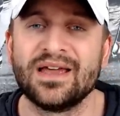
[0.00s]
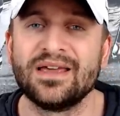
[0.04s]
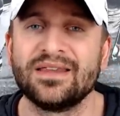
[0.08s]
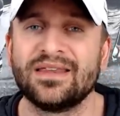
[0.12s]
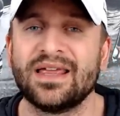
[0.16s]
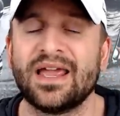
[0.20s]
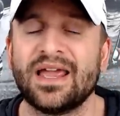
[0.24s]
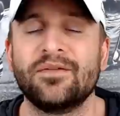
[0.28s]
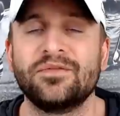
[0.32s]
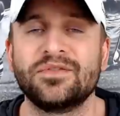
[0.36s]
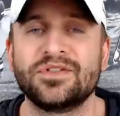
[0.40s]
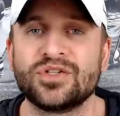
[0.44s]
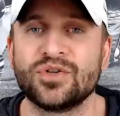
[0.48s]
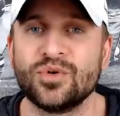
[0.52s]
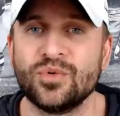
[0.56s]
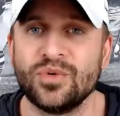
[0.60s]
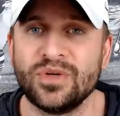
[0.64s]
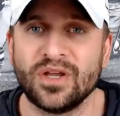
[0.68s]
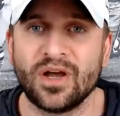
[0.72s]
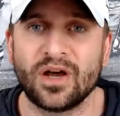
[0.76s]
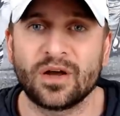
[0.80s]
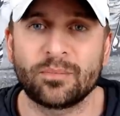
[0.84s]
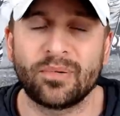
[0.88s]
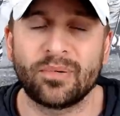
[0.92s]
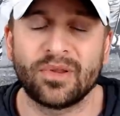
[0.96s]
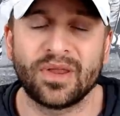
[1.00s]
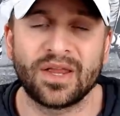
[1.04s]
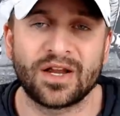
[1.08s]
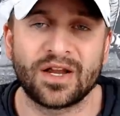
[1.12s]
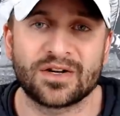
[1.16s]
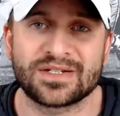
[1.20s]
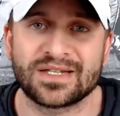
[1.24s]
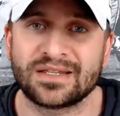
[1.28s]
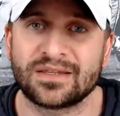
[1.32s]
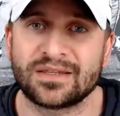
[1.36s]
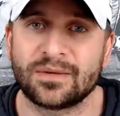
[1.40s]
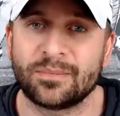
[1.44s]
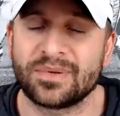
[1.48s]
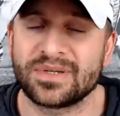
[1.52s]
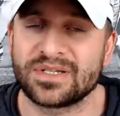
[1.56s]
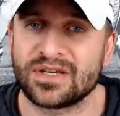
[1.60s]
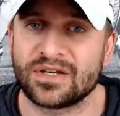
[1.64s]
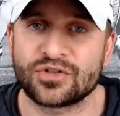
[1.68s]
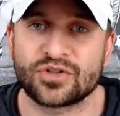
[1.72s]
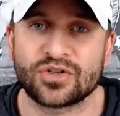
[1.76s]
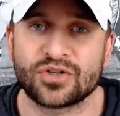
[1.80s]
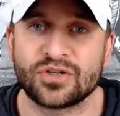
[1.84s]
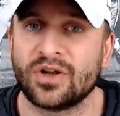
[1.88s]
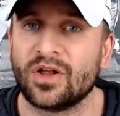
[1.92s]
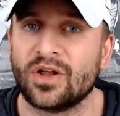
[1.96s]
They have 2 young players at the
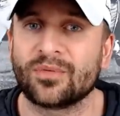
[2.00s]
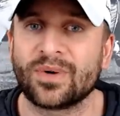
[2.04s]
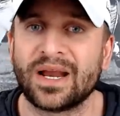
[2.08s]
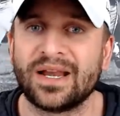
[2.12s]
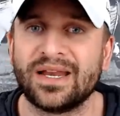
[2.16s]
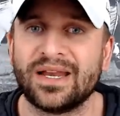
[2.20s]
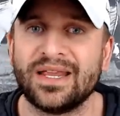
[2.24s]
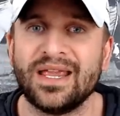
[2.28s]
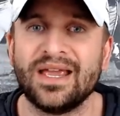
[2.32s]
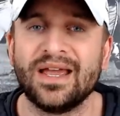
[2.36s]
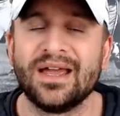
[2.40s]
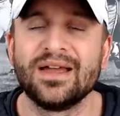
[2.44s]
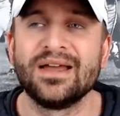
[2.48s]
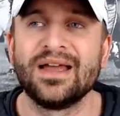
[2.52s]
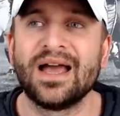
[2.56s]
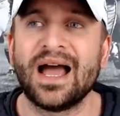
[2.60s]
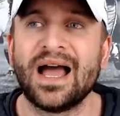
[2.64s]
position already.